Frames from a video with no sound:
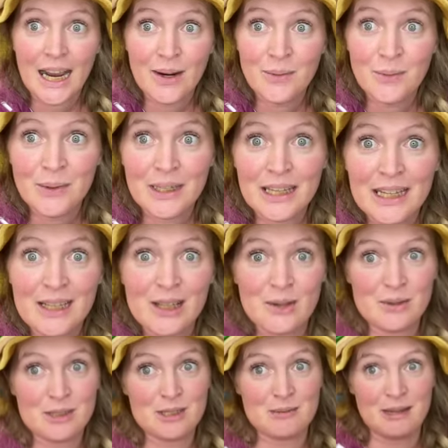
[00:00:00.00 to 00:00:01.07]
really
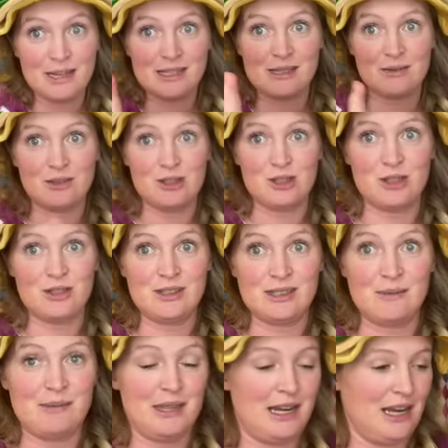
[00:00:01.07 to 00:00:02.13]
close to me because I want to show you
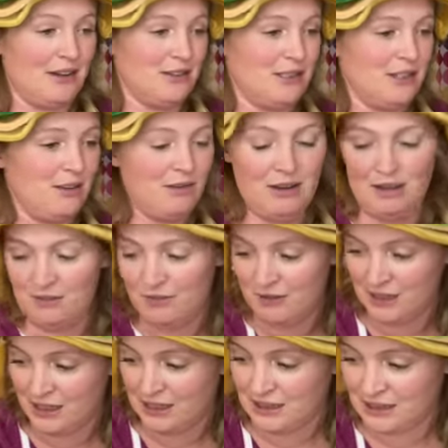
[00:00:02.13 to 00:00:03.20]
something else. So you ready for
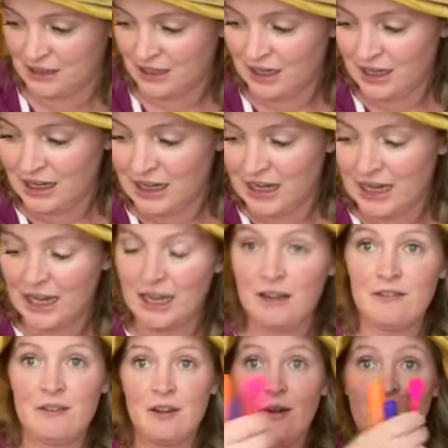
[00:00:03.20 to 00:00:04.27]
this?
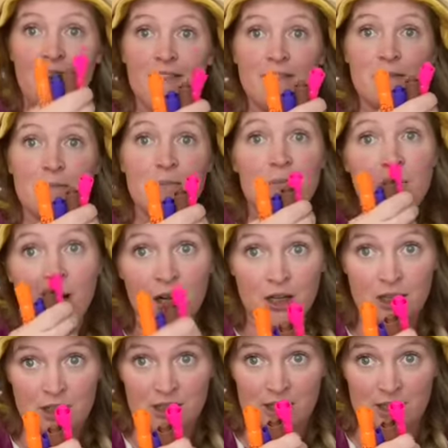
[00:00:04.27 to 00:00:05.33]
If you have
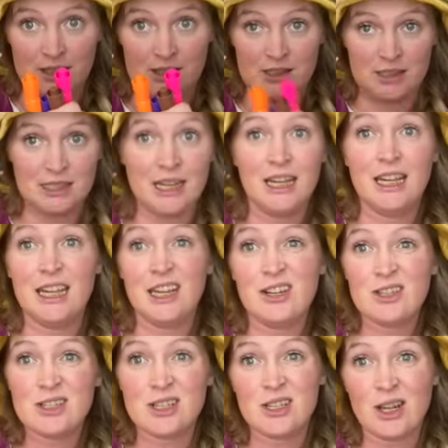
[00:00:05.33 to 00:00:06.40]
markers,
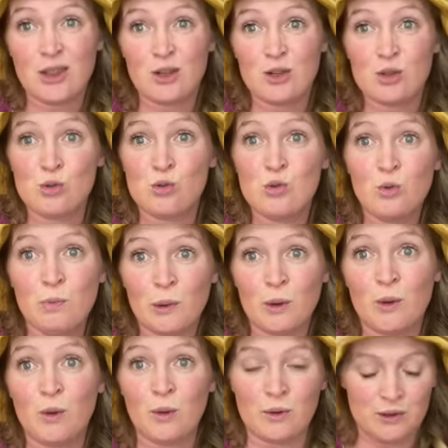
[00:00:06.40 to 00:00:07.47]
here's another super
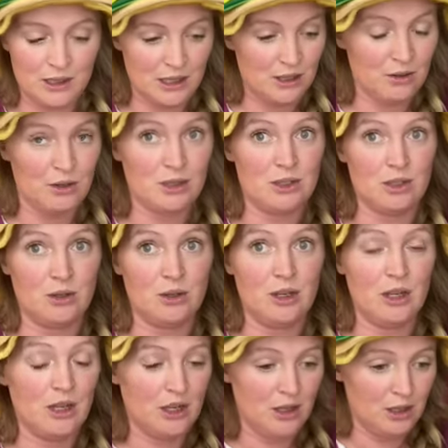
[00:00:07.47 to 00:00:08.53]
cool thing you can do.
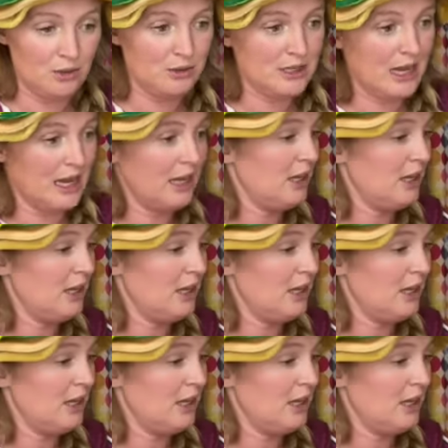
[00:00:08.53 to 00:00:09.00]
You take